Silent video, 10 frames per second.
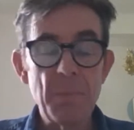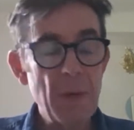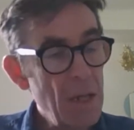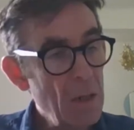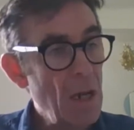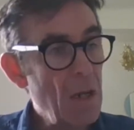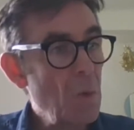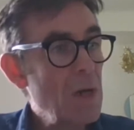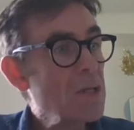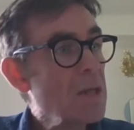in
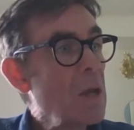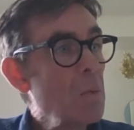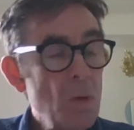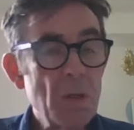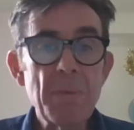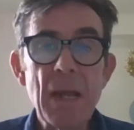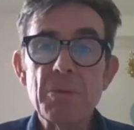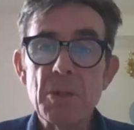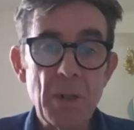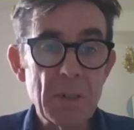ways that they wouldn't be able
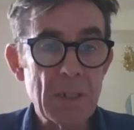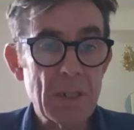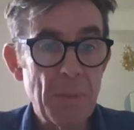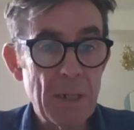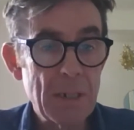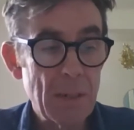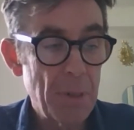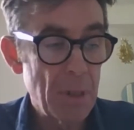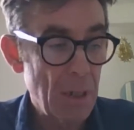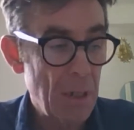to participate
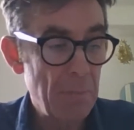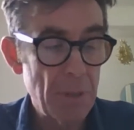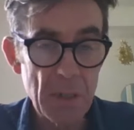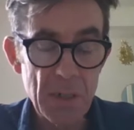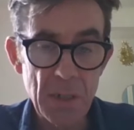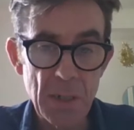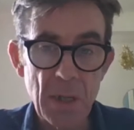in person.